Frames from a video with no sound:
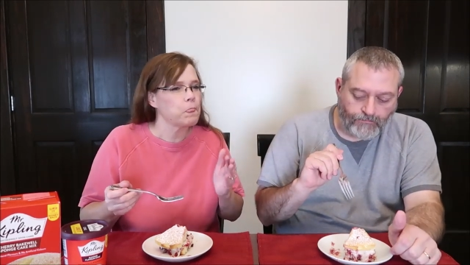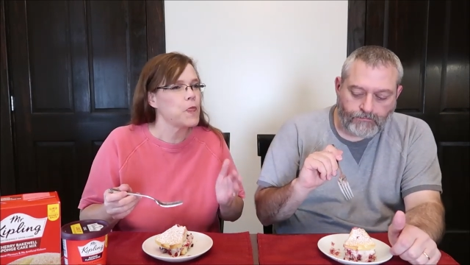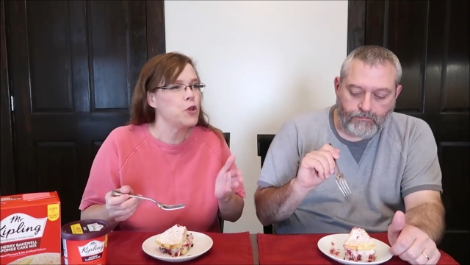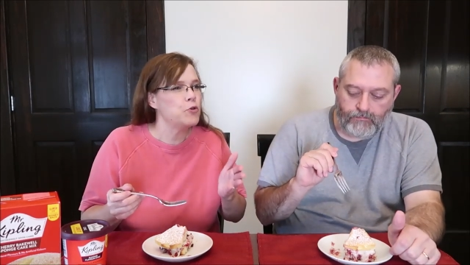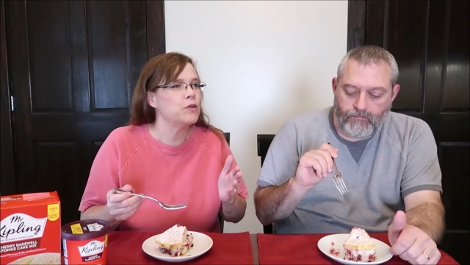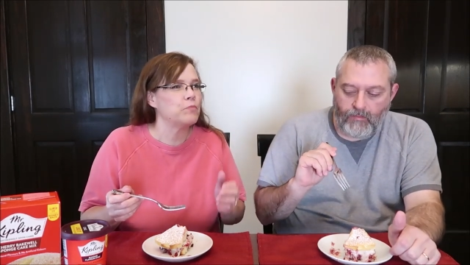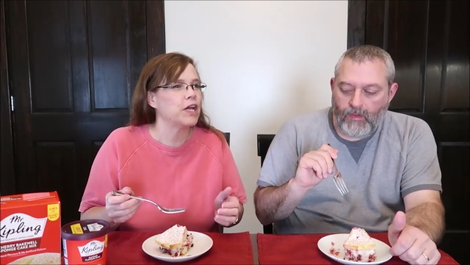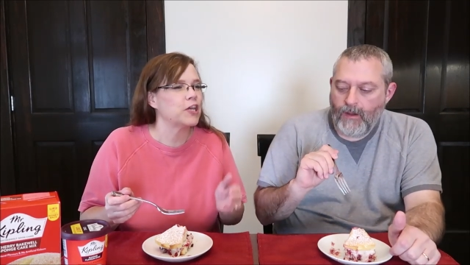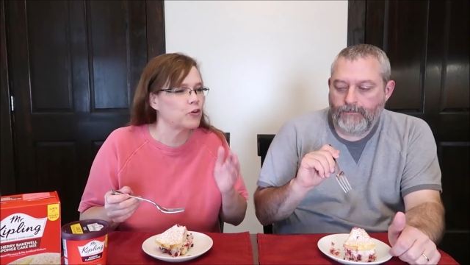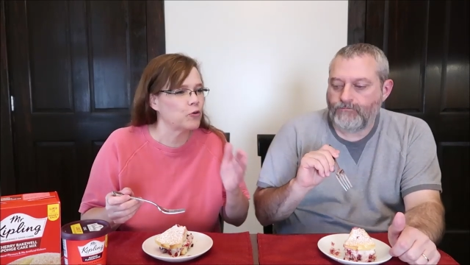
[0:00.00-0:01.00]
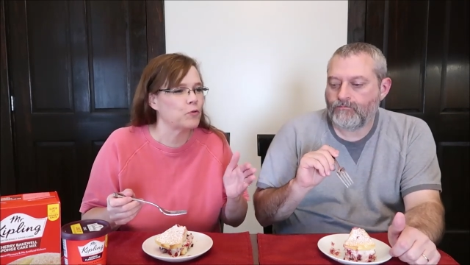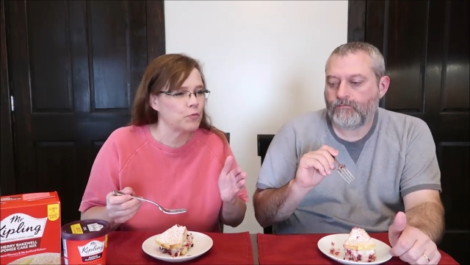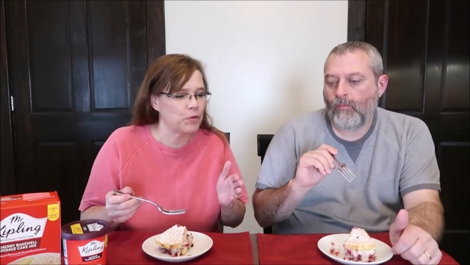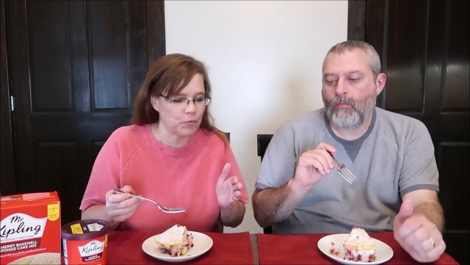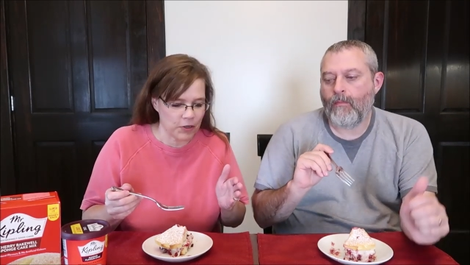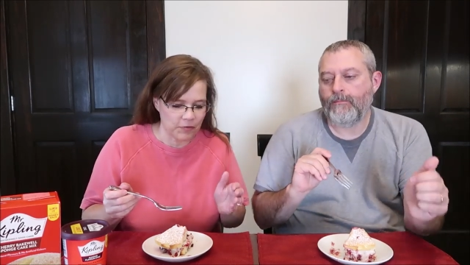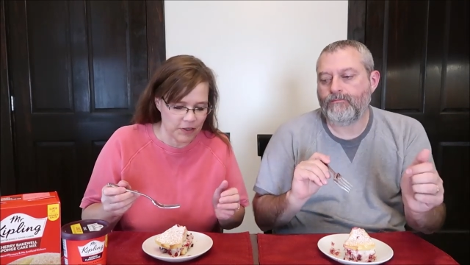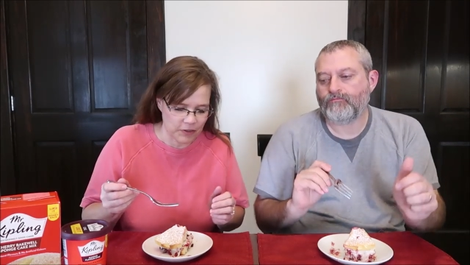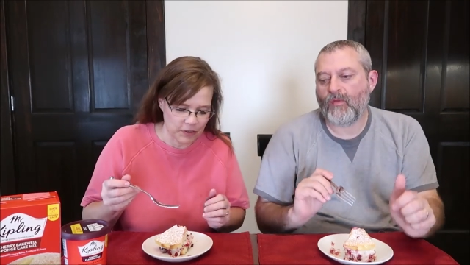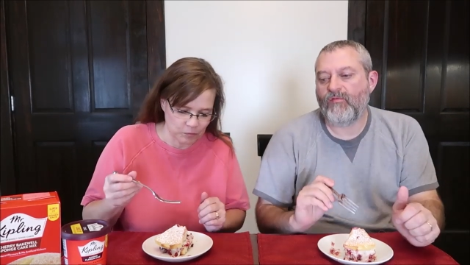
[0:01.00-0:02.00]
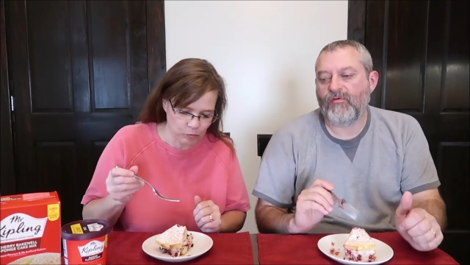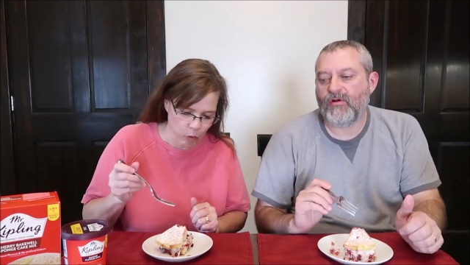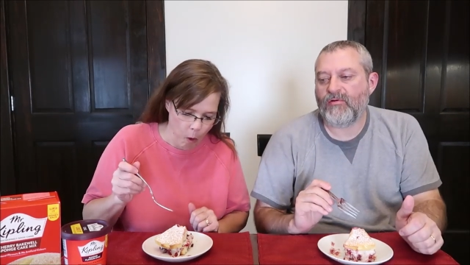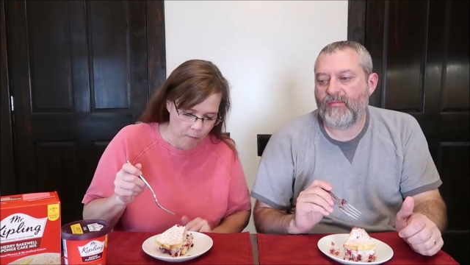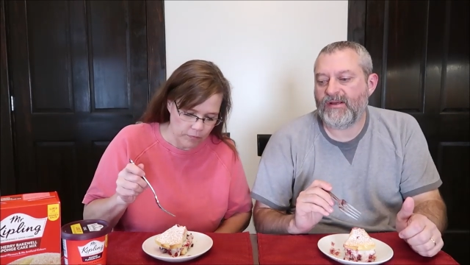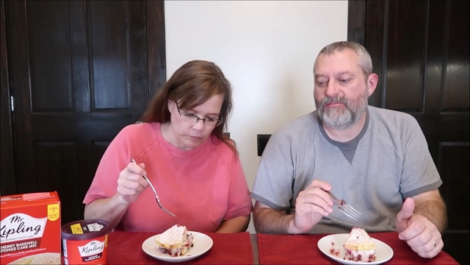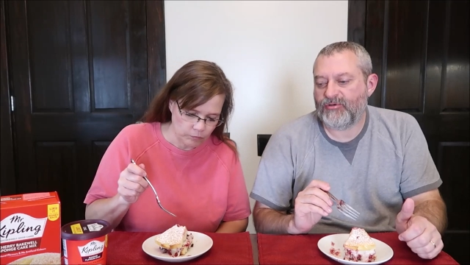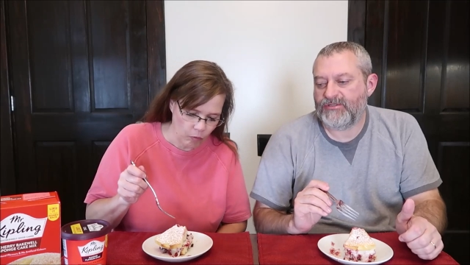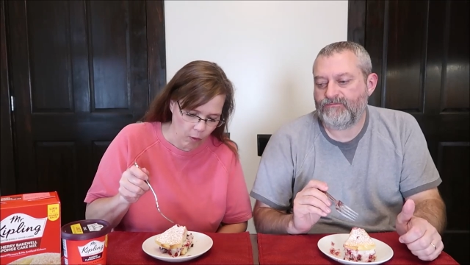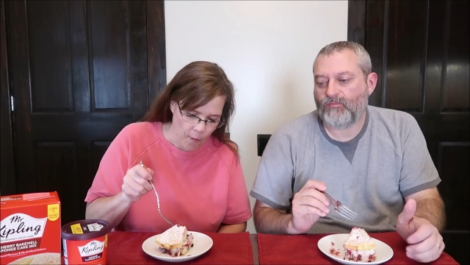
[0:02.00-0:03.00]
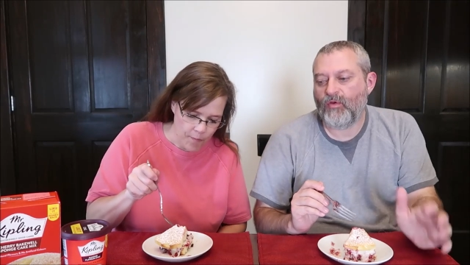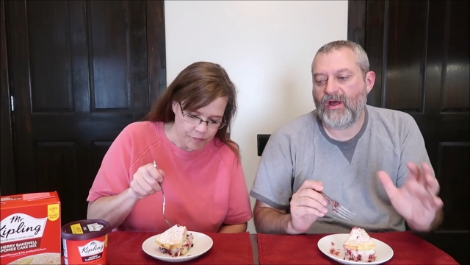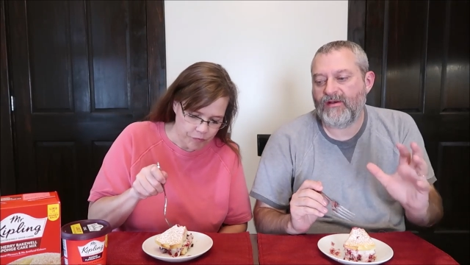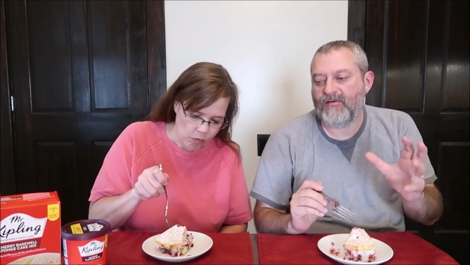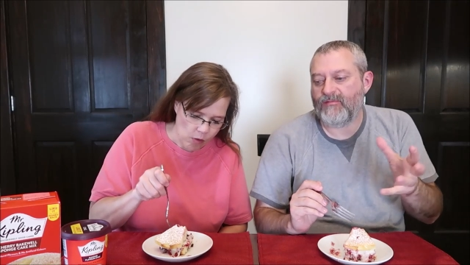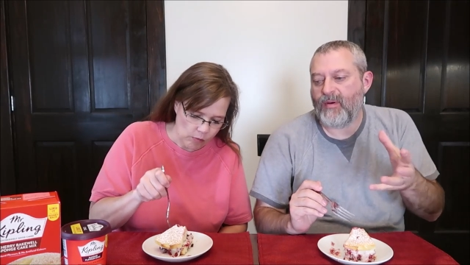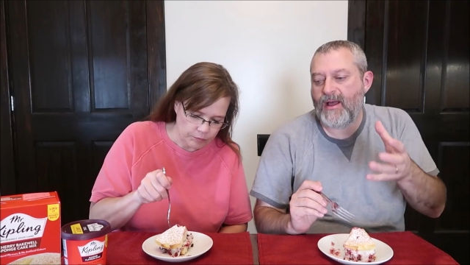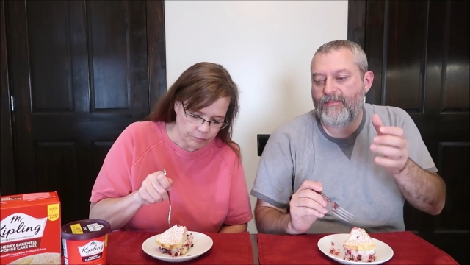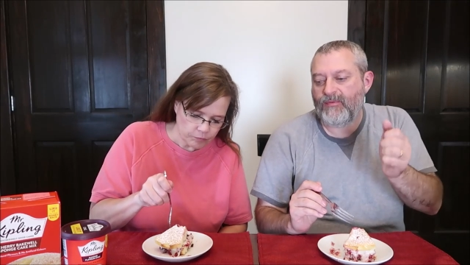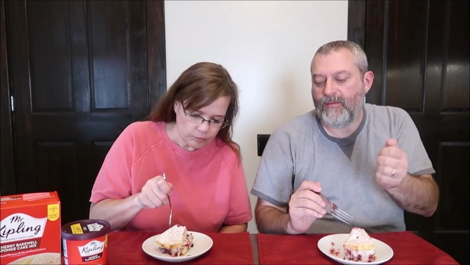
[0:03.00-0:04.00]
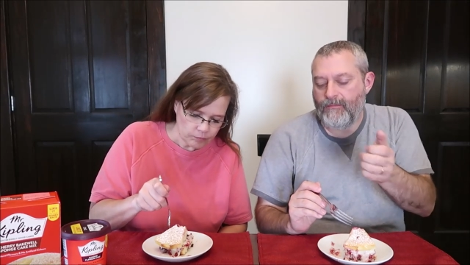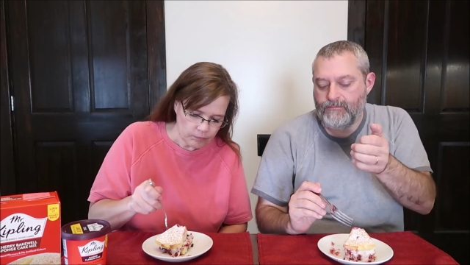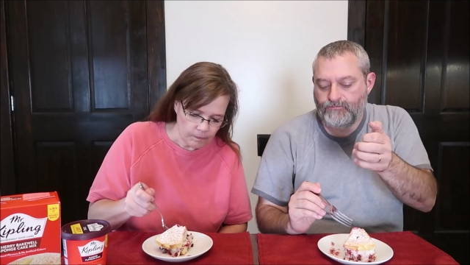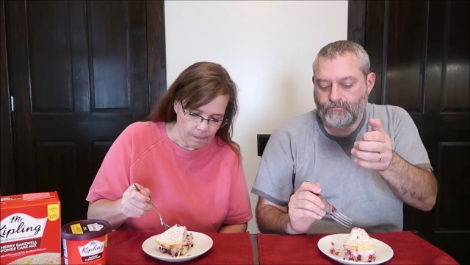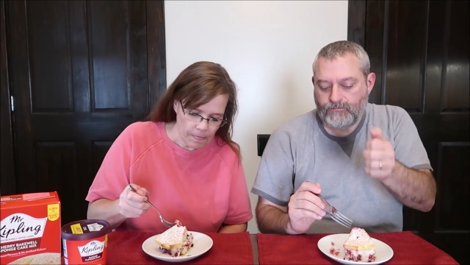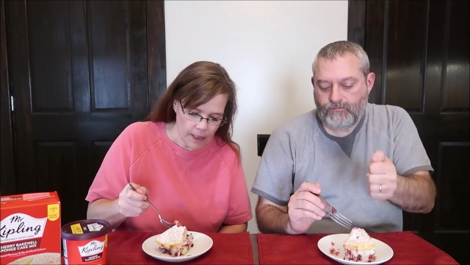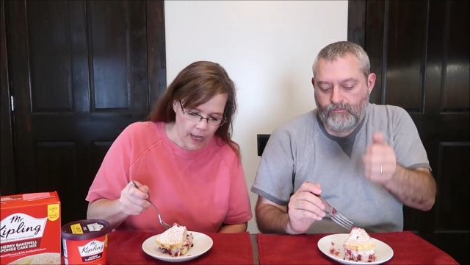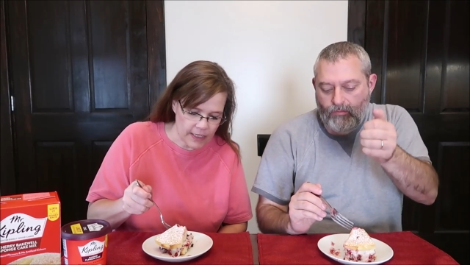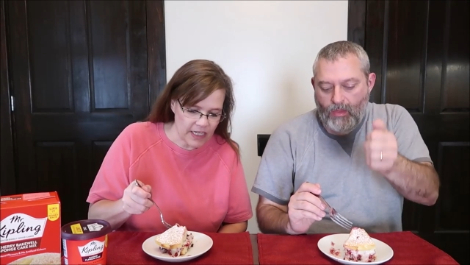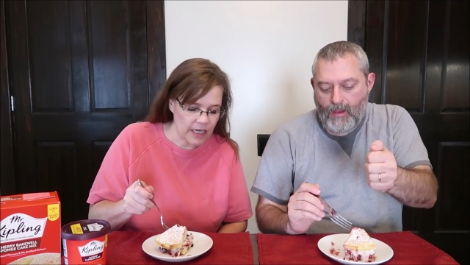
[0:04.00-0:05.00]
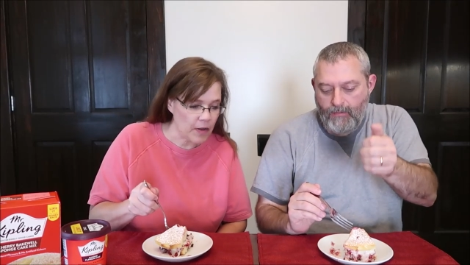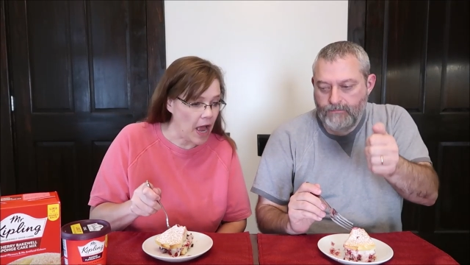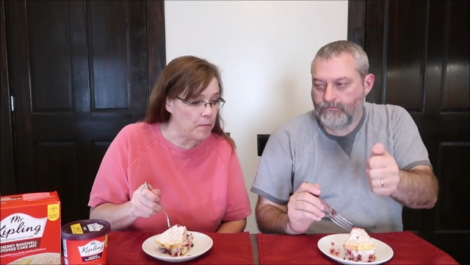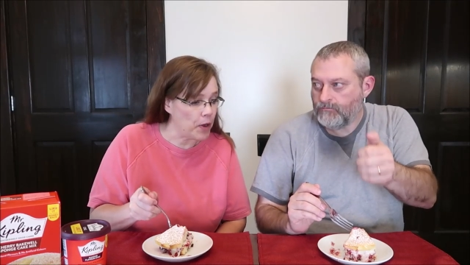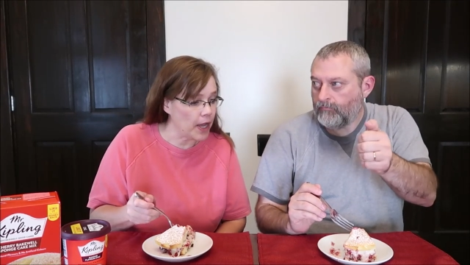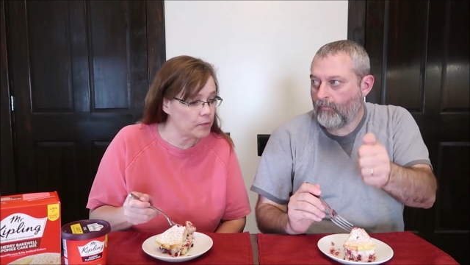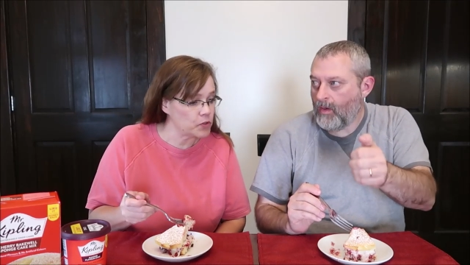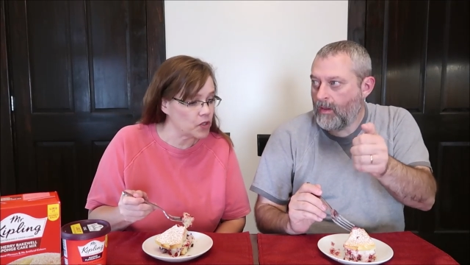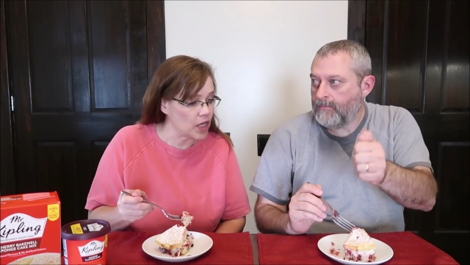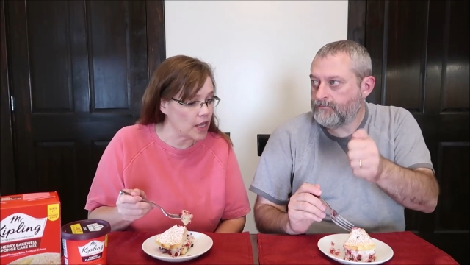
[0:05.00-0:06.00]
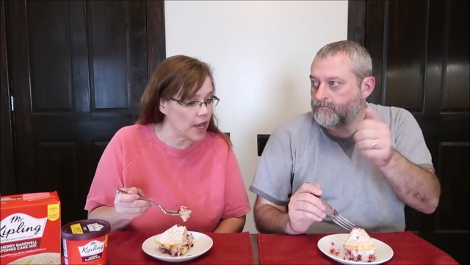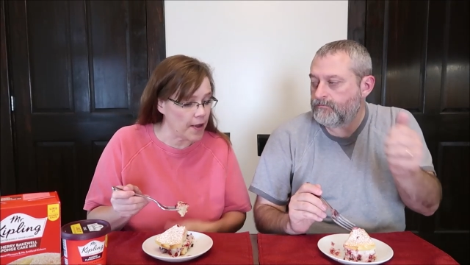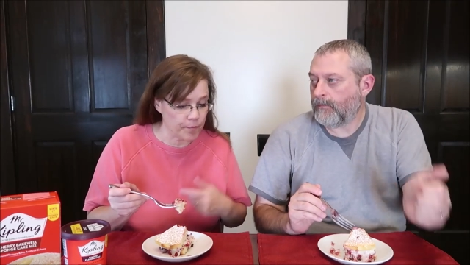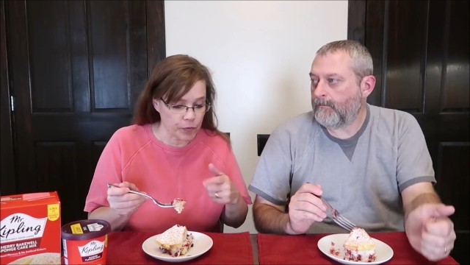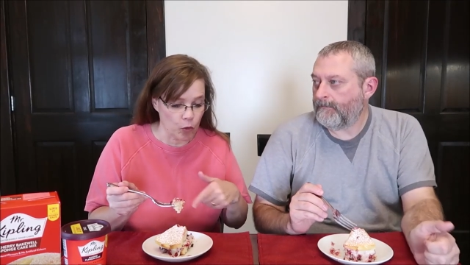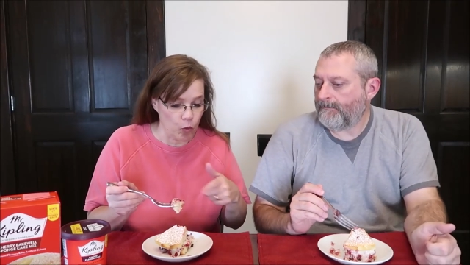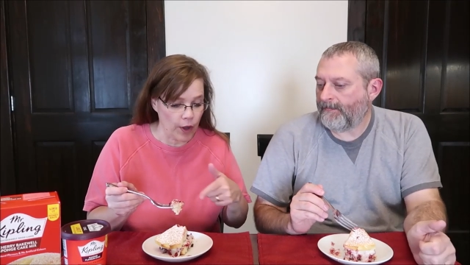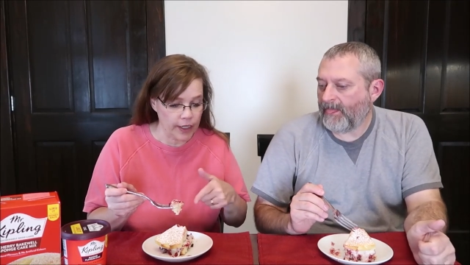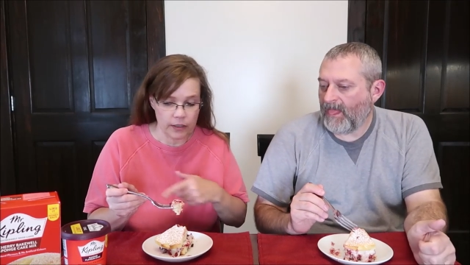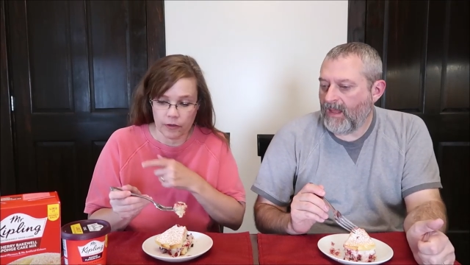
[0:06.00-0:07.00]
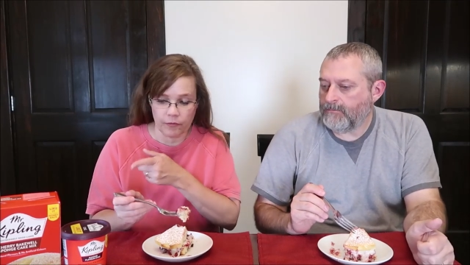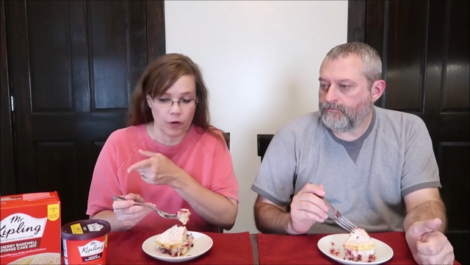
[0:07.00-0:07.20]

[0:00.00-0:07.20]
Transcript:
Speaker 1: you didn't make it or it would have been perfect. If you really want to make it pretty, you had to have piped I did. I piped the um, the white the